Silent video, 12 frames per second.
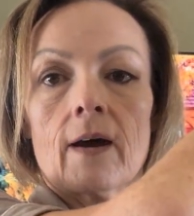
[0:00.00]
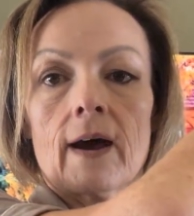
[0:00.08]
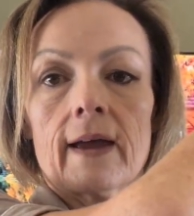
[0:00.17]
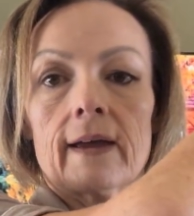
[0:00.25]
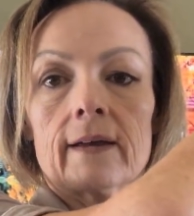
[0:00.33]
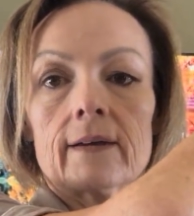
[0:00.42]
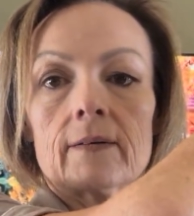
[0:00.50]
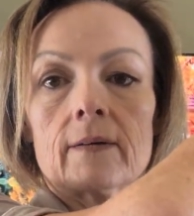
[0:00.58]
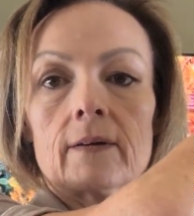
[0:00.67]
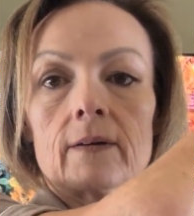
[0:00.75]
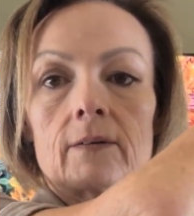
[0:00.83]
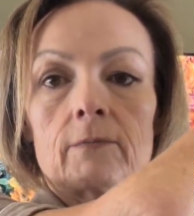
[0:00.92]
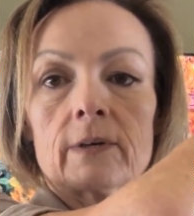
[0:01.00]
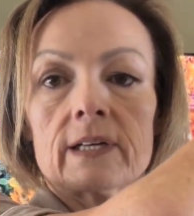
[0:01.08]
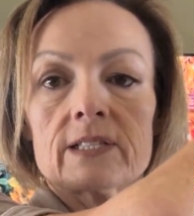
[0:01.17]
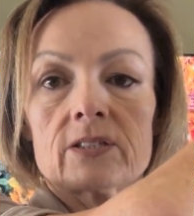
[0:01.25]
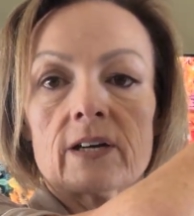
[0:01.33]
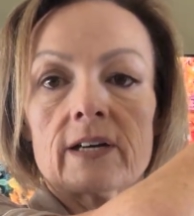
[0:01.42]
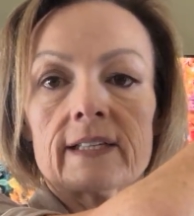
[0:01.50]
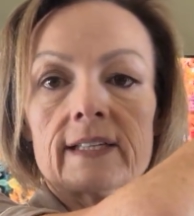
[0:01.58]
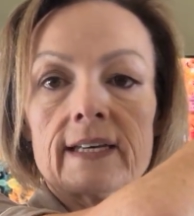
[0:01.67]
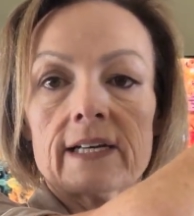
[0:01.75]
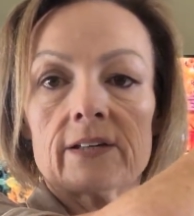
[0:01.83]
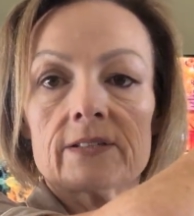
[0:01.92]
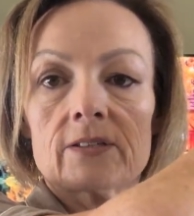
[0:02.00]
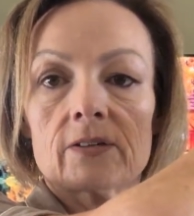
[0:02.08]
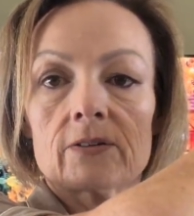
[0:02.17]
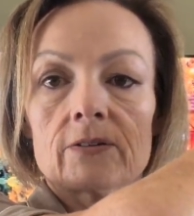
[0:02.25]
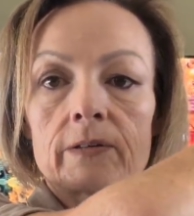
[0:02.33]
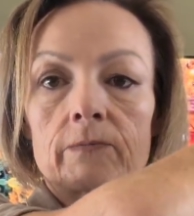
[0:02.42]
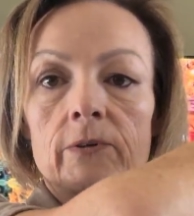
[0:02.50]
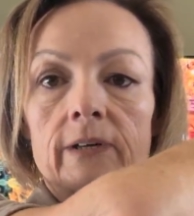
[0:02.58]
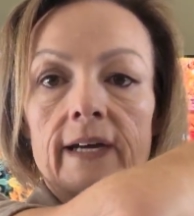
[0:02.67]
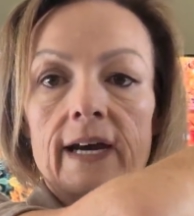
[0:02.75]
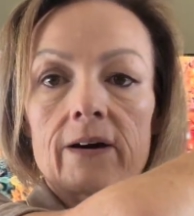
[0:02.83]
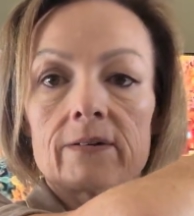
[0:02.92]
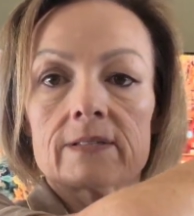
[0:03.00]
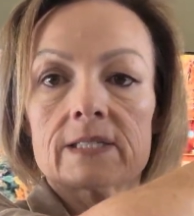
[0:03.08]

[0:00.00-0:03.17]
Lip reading: we're gonna start at the inner circle and work out.